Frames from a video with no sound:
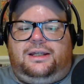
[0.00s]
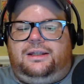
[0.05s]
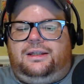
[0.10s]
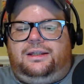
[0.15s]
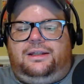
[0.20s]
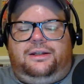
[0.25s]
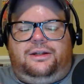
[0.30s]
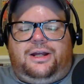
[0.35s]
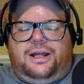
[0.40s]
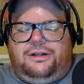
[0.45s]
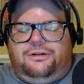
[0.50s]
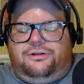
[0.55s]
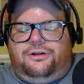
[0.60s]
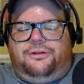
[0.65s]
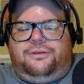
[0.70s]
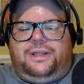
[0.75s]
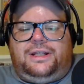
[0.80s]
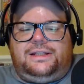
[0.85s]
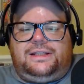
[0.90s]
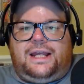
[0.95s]
I don't
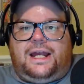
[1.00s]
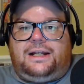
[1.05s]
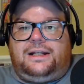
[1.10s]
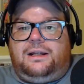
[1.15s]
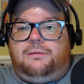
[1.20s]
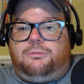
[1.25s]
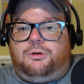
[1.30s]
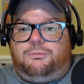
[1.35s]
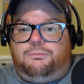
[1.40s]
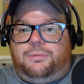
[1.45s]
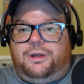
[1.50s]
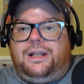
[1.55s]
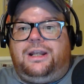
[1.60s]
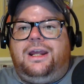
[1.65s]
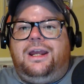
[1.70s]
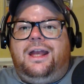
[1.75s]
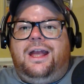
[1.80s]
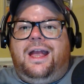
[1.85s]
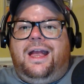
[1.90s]
know the exact number, but